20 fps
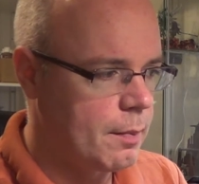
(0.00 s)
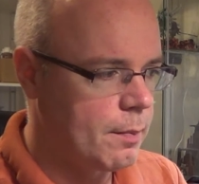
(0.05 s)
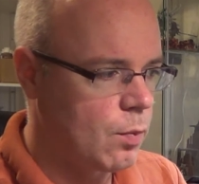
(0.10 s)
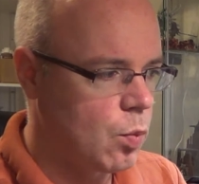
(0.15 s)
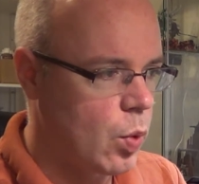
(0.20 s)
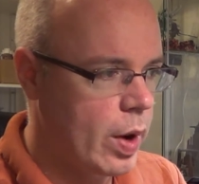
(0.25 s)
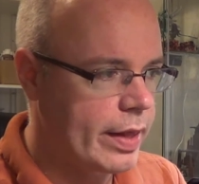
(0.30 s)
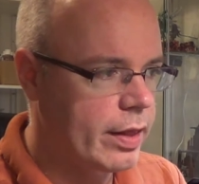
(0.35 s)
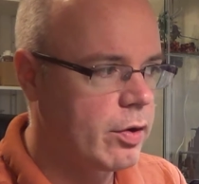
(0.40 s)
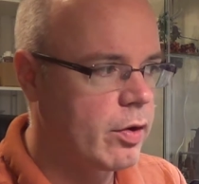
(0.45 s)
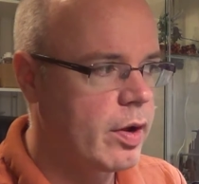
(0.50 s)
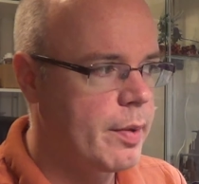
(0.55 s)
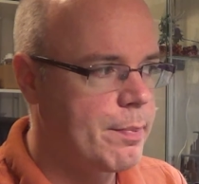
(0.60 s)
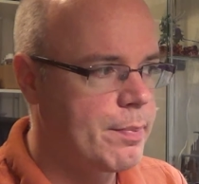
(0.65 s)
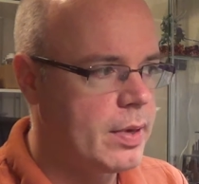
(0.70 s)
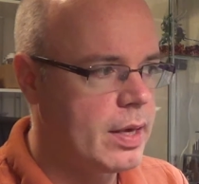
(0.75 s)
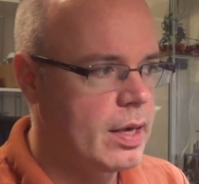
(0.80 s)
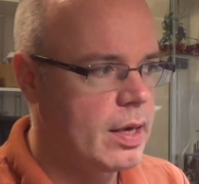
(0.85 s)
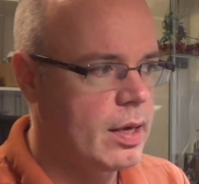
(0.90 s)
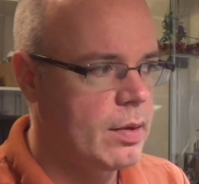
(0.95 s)
whether it
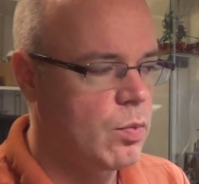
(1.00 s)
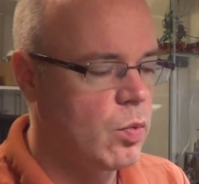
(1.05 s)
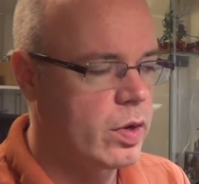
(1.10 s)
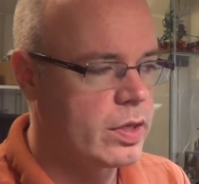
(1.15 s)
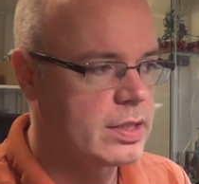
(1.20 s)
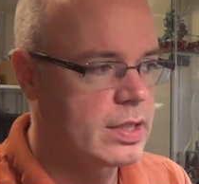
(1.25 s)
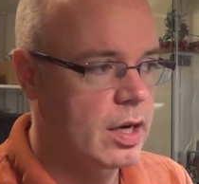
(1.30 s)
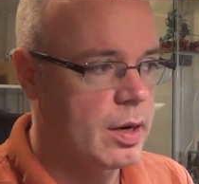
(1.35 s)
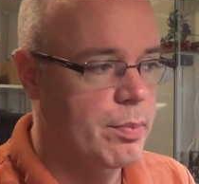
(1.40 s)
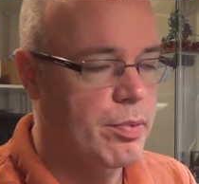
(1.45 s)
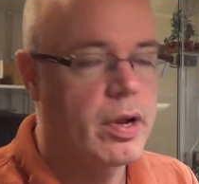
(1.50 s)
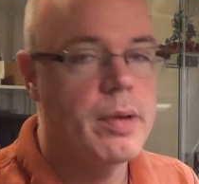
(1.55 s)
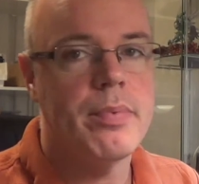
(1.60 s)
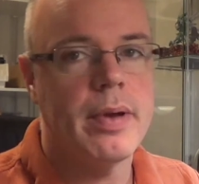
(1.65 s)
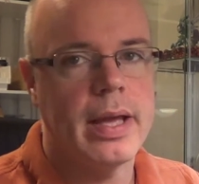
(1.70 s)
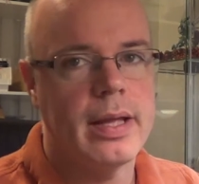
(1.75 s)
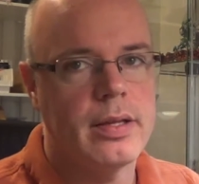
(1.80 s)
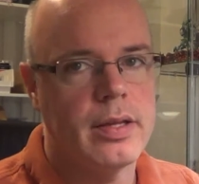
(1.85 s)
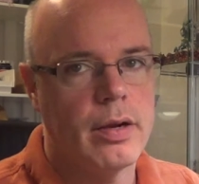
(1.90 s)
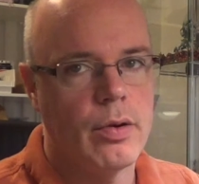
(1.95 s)
be ones that are
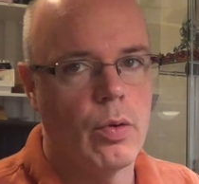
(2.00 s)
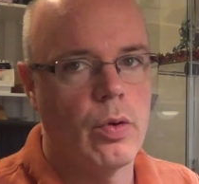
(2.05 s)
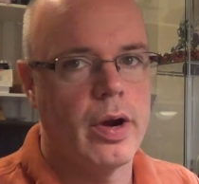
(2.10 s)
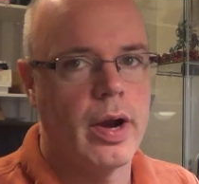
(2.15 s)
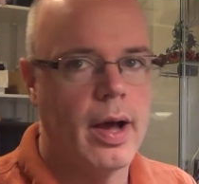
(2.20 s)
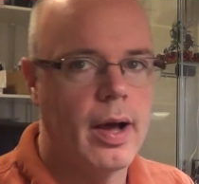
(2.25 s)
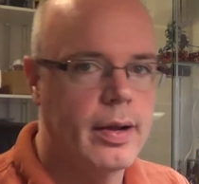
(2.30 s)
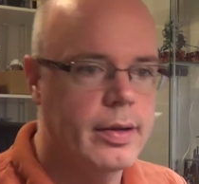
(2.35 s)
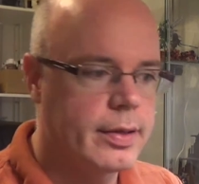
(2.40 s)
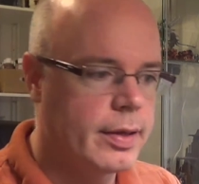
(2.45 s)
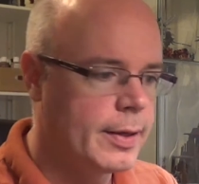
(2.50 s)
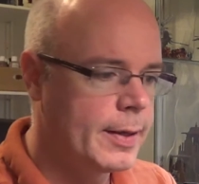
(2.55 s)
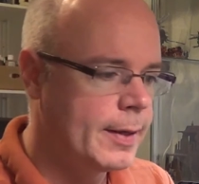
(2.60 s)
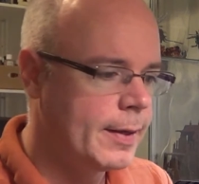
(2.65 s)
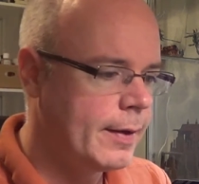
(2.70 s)
pre-painted or not.